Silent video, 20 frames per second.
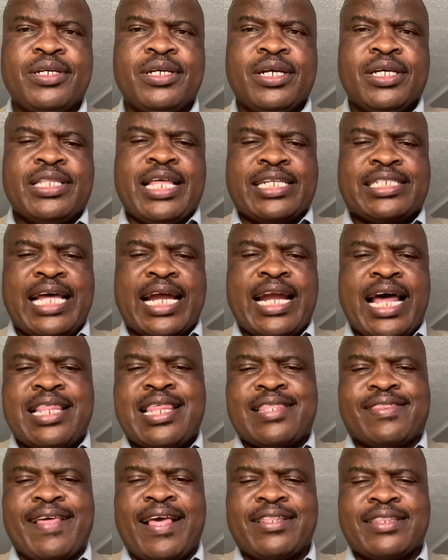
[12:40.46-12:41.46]
There's another
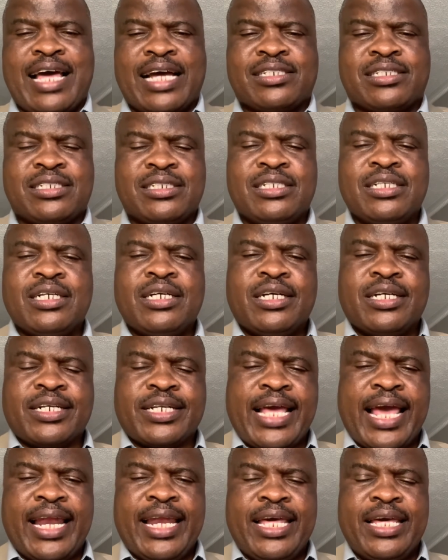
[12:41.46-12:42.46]
thing that
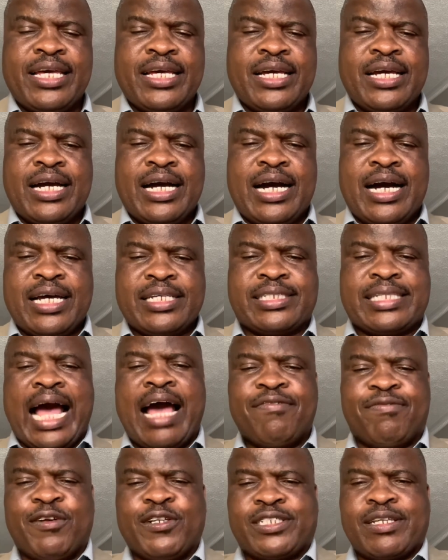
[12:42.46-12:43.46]
really
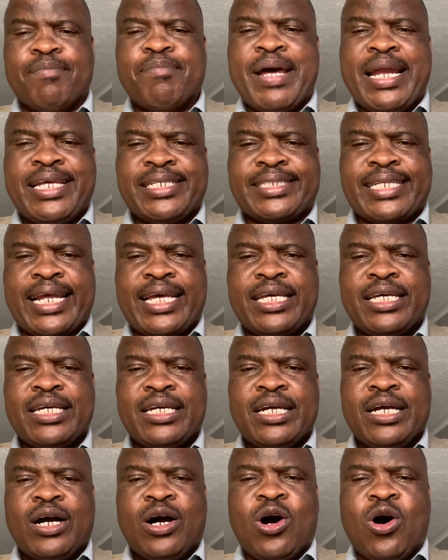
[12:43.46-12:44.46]
stifles a ministry,
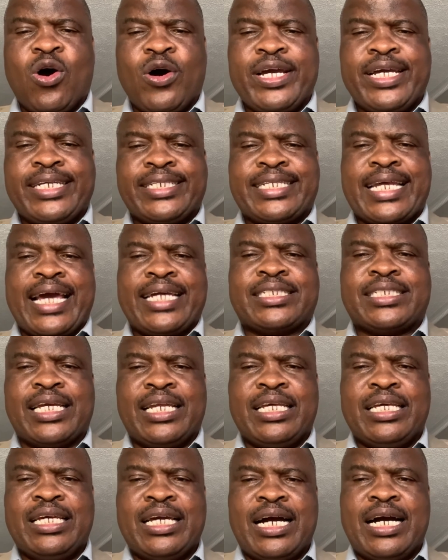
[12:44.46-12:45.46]
or it
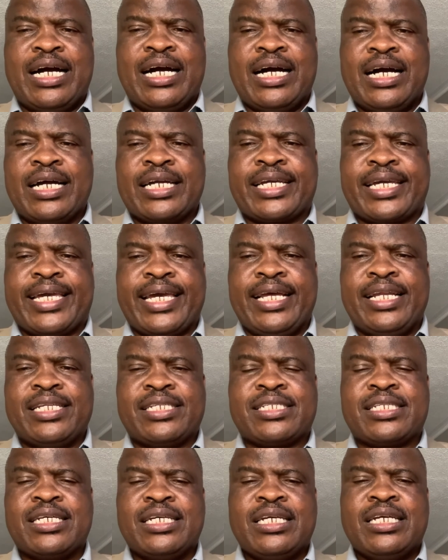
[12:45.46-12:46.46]
actually
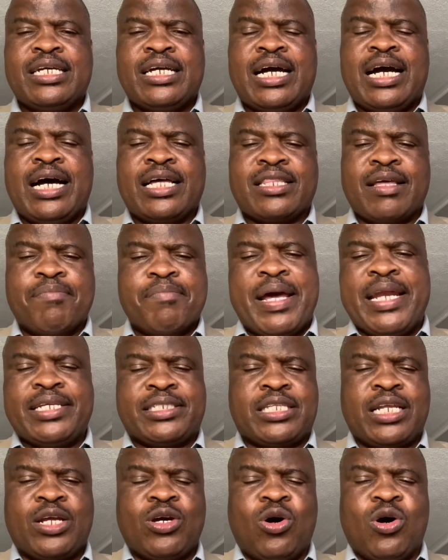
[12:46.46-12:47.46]
kills the
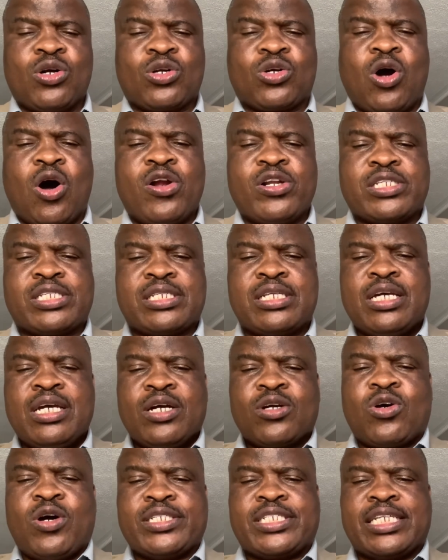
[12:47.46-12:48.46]
ministry, or
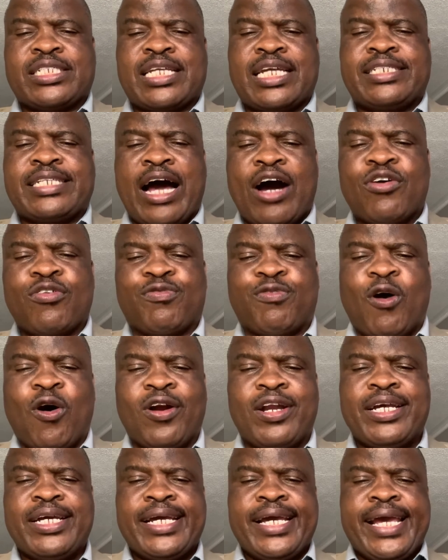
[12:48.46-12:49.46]
causes a
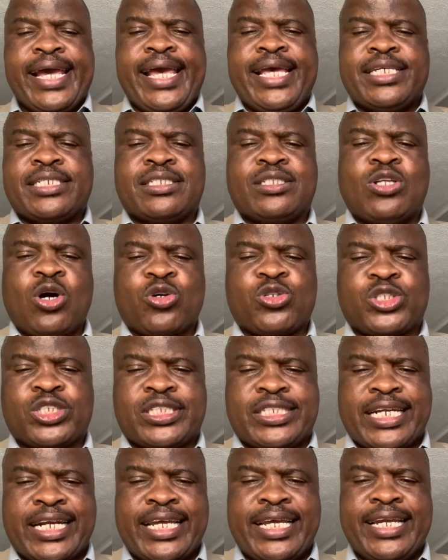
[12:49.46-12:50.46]
downfall, is
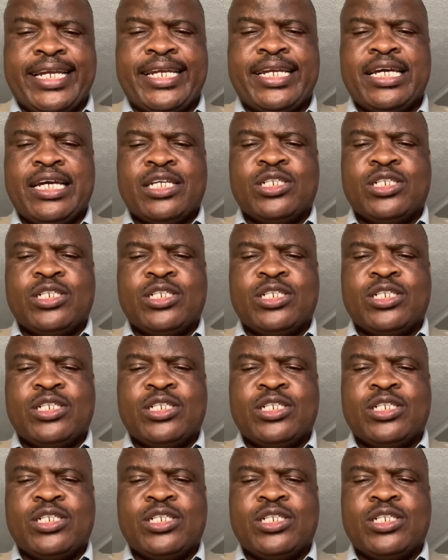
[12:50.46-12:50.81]
doctrine